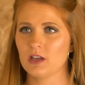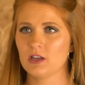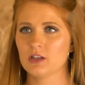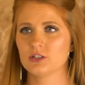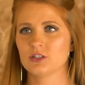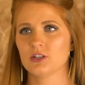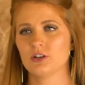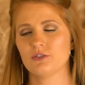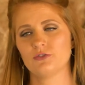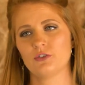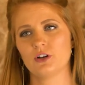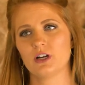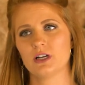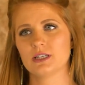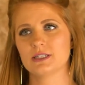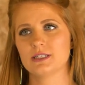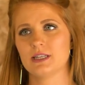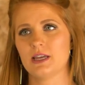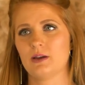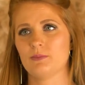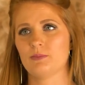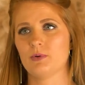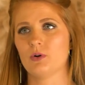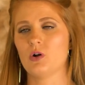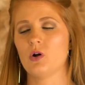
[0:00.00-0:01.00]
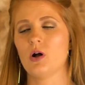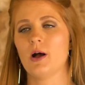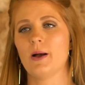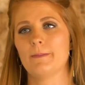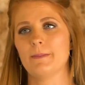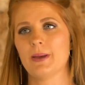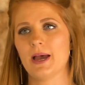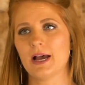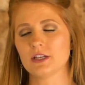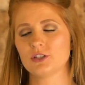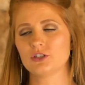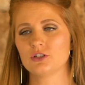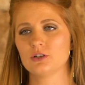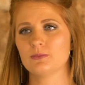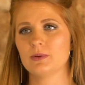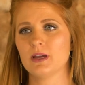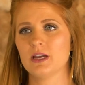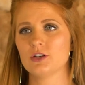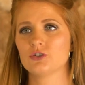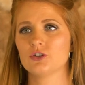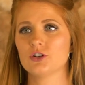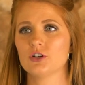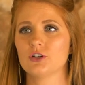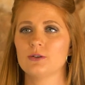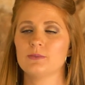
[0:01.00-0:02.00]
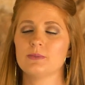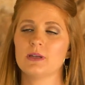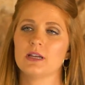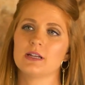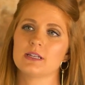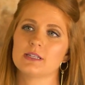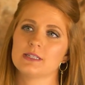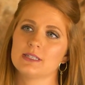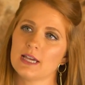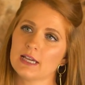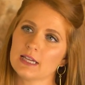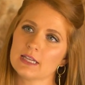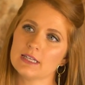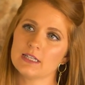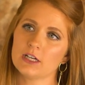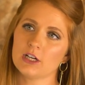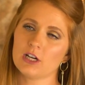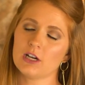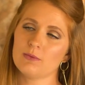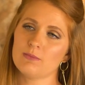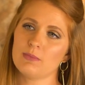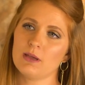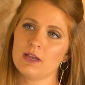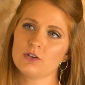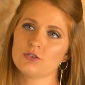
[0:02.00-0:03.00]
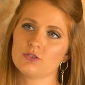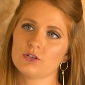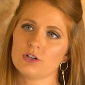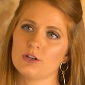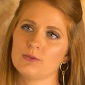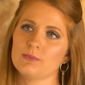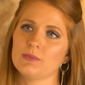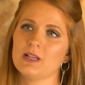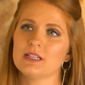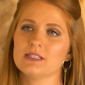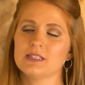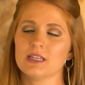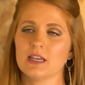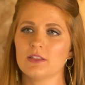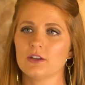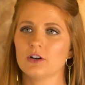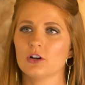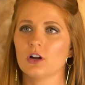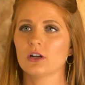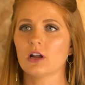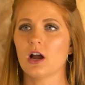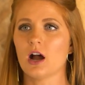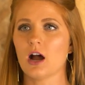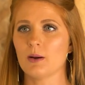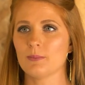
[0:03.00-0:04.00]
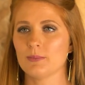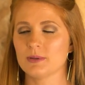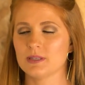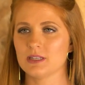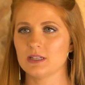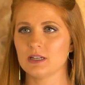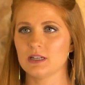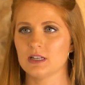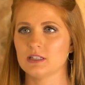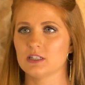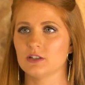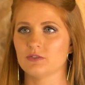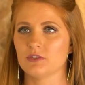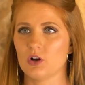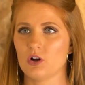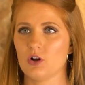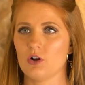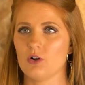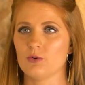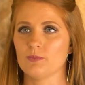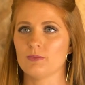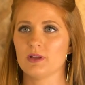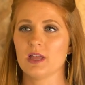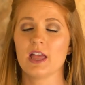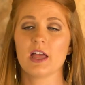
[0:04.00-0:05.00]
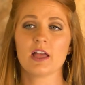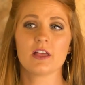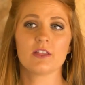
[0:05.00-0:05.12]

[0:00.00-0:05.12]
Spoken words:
So for example, a master bedroom and a secondary bedroom, let's say they're on opposite ends of a home,